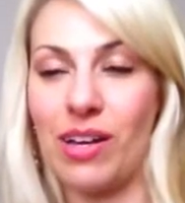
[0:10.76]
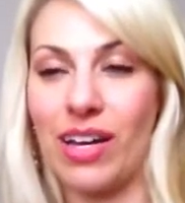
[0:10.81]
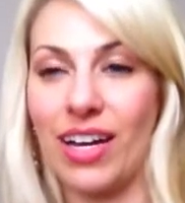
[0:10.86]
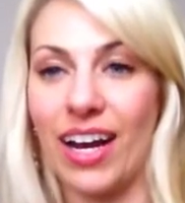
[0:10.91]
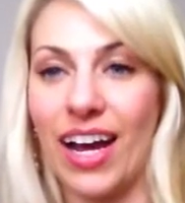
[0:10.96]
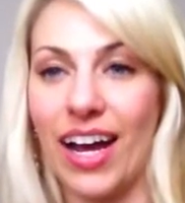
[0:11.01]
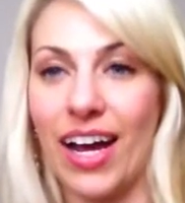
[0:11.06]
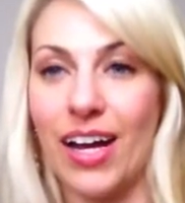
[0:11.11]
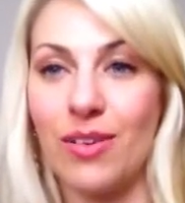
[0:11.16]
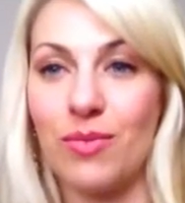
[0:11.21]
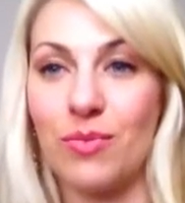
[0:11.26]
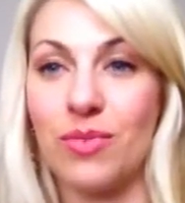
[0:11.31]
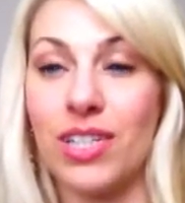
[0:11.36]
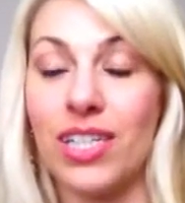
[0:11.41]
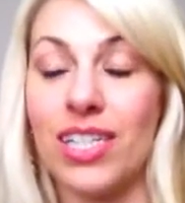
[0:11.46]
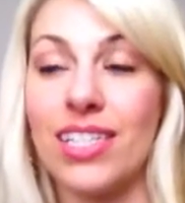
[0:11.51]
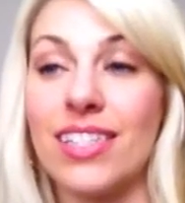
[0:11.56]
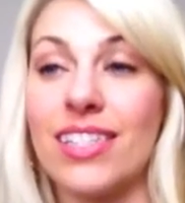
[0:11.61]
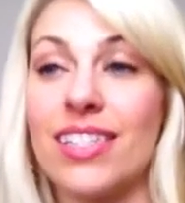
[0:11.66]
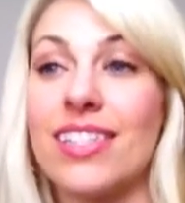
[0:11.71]
but I
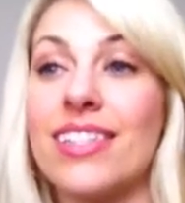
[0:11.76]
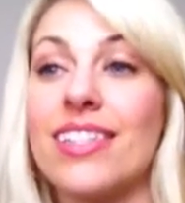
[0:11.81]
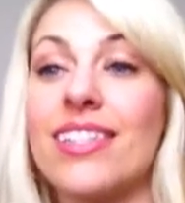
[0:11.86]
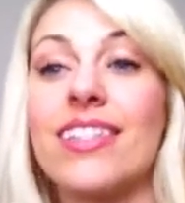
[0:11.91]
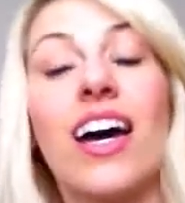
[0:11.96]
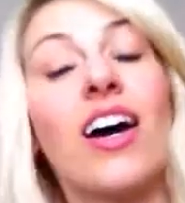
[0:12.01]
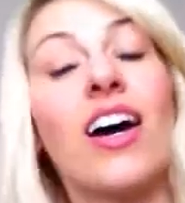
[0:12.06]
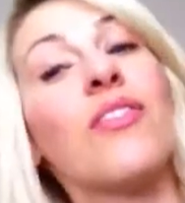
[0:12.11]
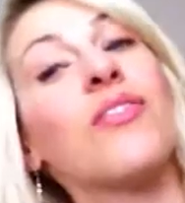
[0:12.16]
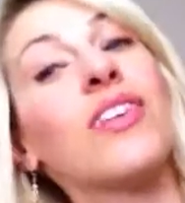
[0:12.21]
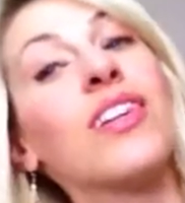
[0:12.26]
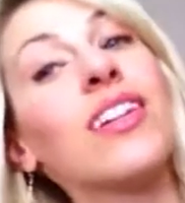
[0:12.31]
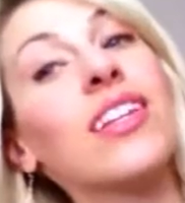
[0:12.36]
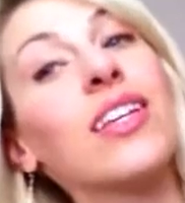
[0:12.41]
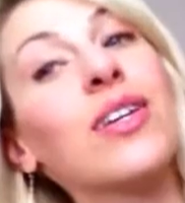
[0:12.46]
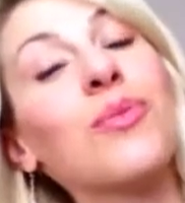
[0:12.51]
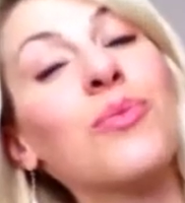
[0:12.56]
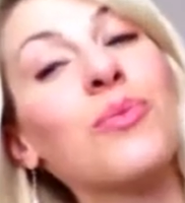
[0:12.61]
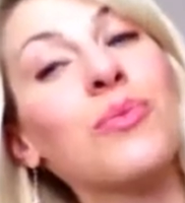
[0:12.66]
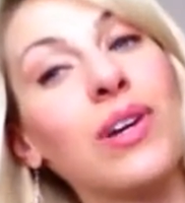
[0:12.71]
was
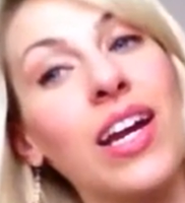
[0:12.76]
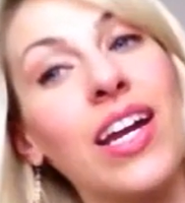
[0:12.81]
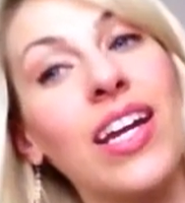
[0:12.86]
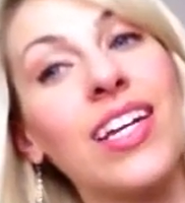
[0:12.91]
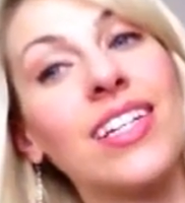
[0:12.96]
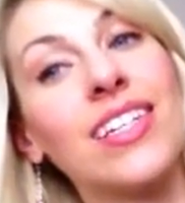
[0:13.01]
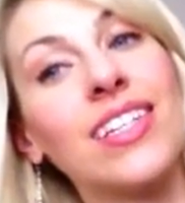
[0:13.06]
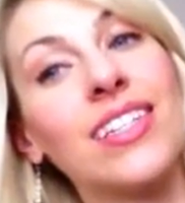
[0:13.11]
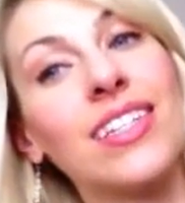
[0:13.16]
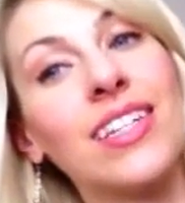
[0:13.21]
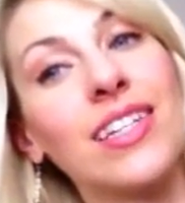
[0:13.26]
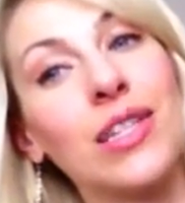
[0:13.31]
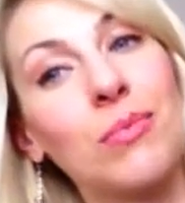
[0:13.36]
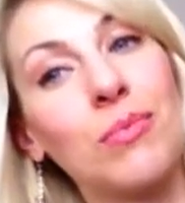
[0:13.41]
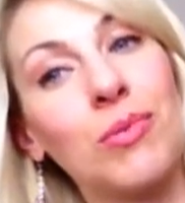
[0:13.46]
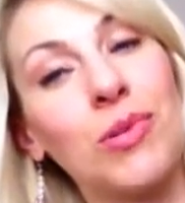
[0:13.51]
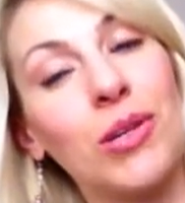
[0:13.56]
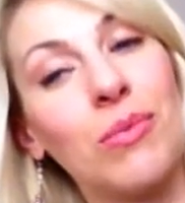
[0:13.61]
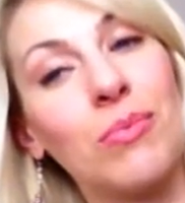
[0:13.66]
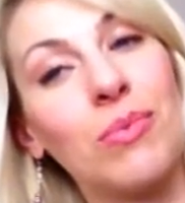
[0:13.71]
definitely raised in the
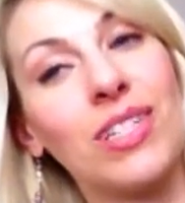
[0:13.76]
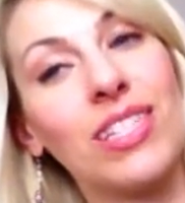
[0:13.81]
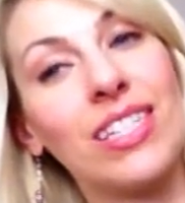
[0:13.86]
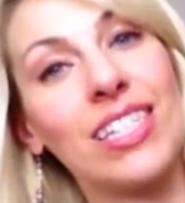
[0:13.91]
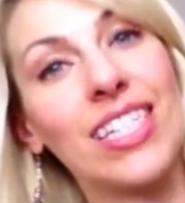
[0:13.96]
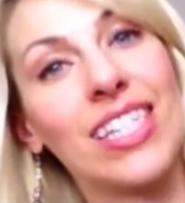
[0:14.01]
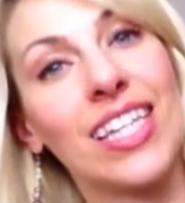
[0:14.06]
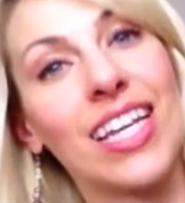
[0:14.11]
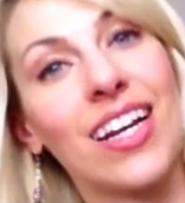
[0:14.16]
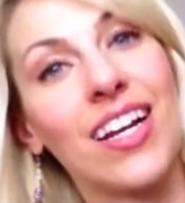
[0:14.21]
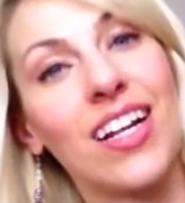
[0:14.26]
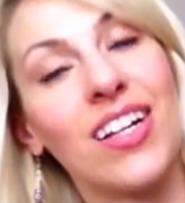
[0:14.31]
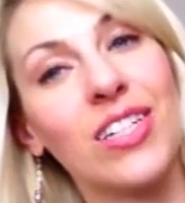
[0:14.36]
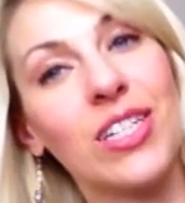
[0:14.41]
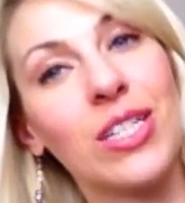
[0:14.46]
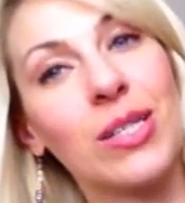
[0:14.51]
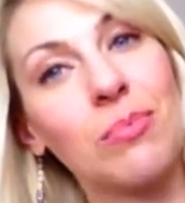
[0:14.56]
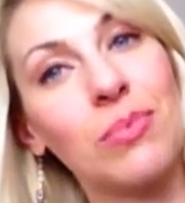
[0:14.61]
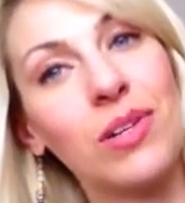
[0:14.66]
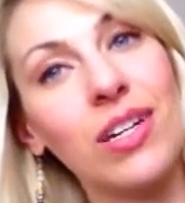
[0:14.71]
beauty business, and I'll
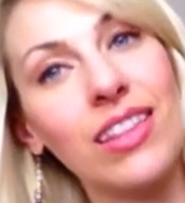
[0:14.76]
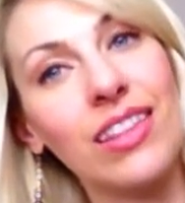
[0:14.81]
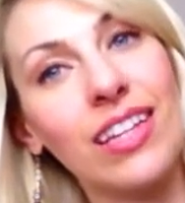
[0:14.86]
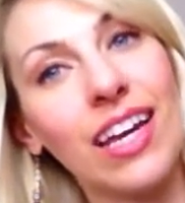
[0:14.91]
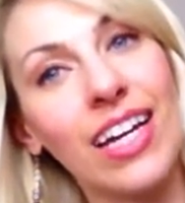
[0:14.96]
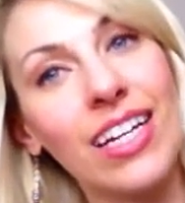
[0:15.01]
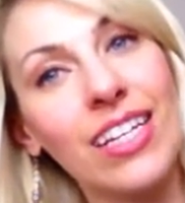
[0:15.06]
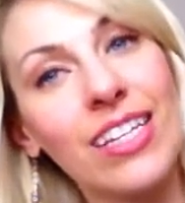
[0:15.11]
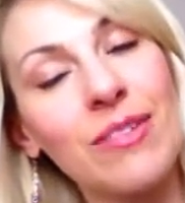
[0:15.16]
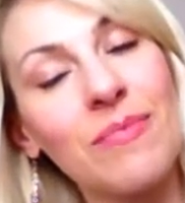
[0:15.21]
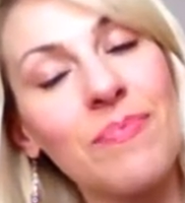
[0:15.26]
explain that.